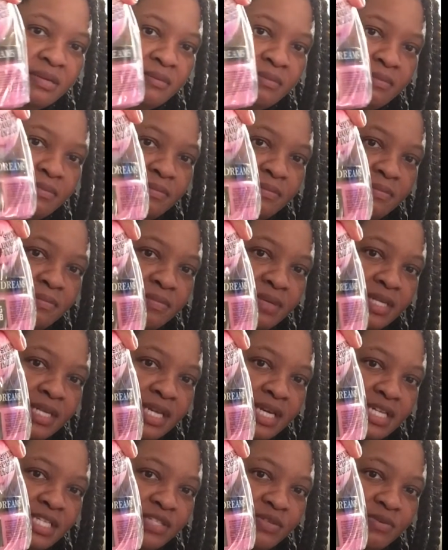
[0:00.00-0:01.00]
But
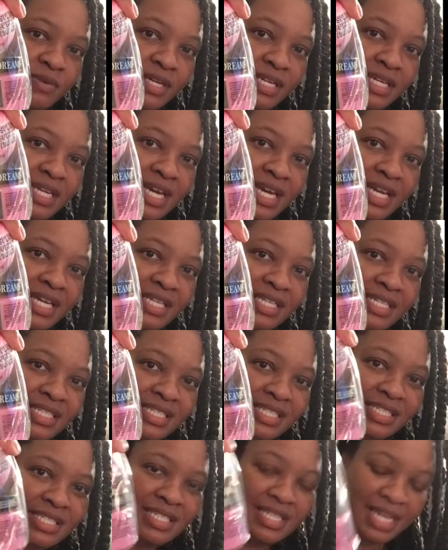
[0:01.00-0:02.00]
that's what that
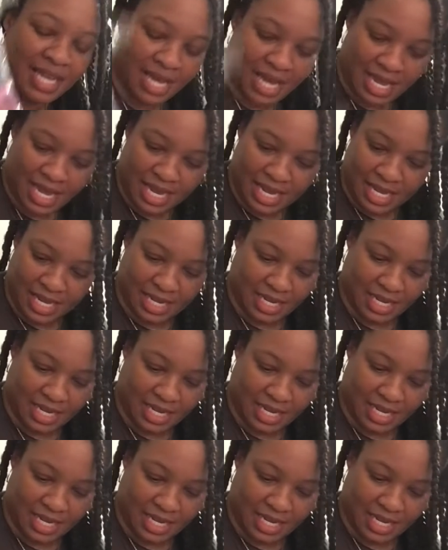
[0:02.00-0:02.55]
looks like.